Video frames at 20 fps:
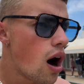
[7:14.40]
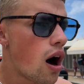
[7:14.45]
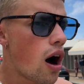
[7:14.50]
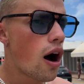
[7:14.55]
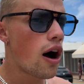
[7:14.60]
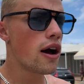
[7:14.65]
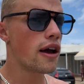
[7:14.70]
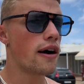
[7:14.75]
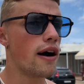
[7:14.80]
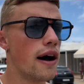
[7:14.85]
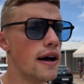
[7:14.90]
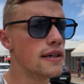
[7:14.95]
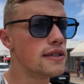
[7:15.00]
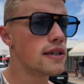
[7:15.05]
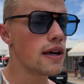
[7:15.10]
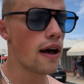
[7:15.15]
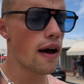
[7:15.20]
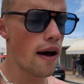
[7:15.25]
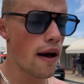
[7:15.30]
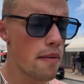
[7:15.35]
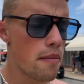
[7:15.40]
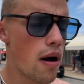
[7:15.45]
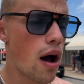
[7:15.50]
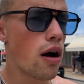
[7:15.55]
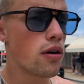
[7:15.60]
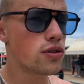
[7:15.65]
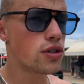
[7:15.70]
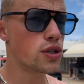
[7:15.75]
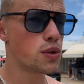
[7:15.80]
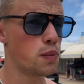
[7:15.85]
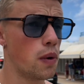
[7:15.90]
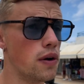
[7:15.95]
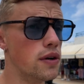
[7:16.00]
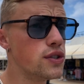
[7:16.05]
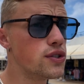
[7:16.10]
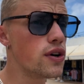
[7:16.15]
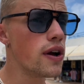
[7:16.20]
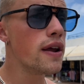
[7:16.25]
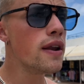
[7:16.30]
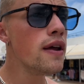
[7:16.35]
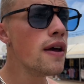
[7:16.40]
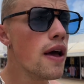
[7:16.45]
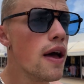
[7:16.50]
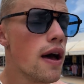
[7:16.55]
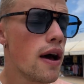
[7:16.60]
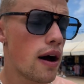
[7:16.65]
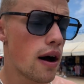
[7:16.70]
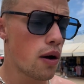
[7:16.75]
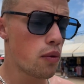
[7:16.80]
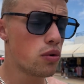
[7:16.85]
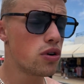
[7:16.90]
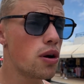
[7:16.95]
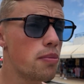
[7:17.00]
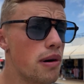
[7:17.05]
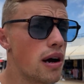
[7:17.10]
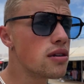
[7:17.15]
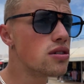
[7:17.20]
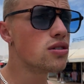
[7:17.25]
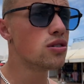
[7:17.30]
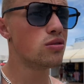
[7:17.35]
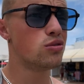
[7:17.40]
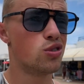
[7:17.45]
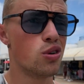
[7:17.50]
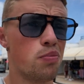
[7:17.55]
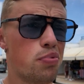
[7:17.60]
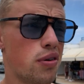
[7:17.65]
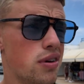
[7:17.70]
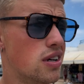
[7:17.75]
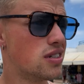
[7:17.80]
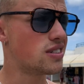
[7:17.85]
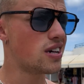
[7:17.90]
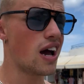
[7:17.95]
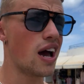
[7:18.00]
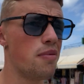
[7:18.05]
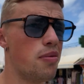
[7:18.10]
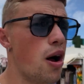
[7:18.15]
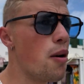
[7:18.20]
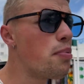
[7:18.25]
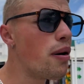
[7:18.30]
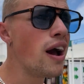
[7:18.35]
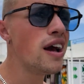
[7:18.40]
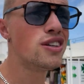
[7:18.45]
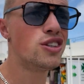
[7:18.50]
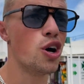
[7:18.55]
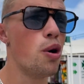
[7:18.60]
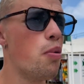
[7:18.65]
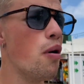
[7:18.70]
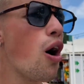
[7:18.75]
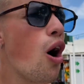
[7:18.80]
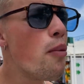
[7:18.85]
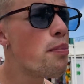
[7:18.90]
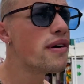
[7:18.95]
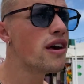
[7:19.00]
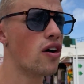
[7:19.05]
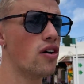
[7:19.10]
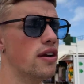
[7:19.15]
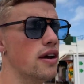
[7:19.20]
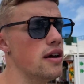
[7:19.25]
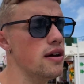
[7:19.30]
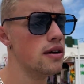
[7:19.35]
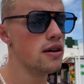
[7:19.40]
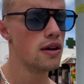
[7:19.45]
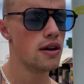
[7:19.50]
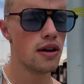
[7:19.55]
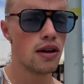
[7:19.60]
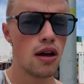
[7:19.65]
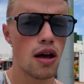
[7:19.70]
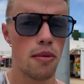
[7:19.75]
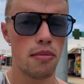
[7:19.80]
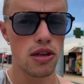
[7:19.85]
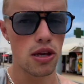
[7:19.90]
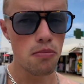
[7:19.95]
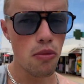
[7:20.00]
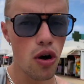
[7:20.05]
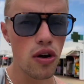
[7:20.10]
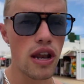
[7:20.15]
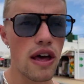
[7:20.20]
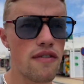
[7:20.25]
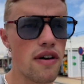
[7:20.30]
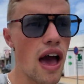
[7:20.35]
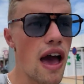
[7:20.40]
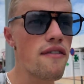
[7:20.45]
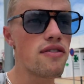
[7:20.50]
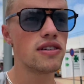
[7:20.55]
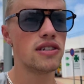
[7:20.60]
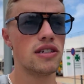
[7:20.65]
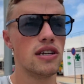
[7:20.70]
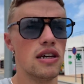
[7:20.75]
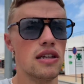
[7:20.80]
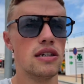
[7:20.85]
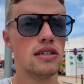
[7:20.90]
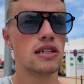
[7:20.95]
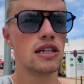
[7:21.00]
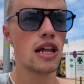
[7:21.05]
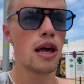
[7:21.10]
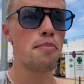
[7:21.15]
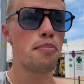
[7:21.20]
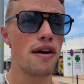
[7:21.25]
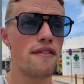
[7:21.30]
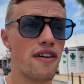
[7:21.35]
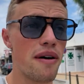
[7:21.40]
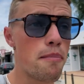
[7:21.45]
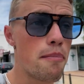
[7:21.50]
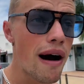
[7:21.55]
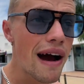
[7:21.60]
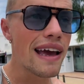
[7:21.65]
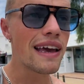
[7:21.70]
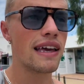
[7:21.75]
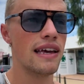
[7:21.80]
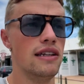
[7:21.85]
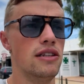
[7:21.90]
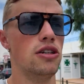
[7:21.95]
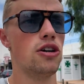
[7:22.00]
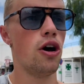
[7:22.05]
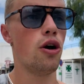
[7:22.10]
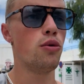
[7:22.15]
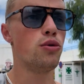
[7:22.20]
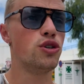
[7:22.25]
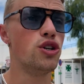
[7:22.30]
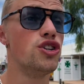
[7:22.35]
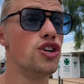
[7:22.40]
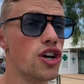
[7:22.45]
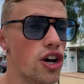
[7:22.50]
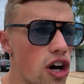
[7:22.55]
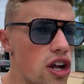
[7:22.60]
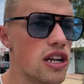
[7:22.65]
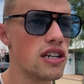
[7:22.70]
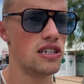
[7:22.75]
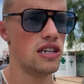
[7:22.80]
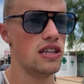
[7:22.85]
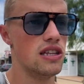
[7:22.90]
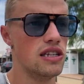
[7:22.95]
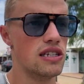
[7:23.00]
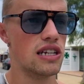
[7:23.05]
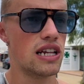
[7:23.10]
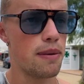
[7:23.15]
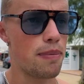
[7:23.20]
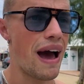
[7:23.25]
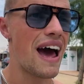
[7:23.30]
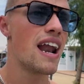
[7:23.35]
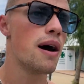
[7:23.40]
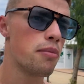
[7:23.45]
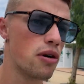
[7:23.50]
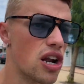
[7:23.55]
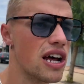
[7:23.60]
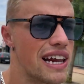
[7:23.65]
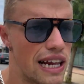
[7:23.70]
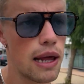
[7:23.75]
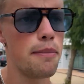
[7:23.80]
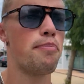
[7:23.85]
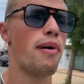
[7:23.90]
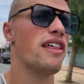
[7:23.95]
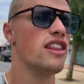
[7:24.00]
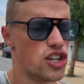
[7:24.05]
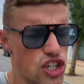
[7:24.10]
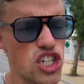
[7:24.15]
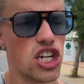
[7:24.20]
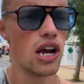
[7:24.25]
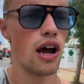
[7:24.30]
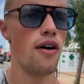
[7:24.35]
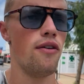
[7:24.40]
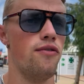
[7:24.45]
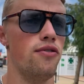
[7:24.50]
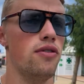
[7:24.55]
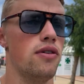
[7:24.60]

hi guys, um, I was just wondering, uh, would I be able to jump on your table? I pay double, I'll be on it. I mean, you might never ever see this clip, but if I make it into ocean, you're gonna see this clip, and I'm gonna clip back the shit out.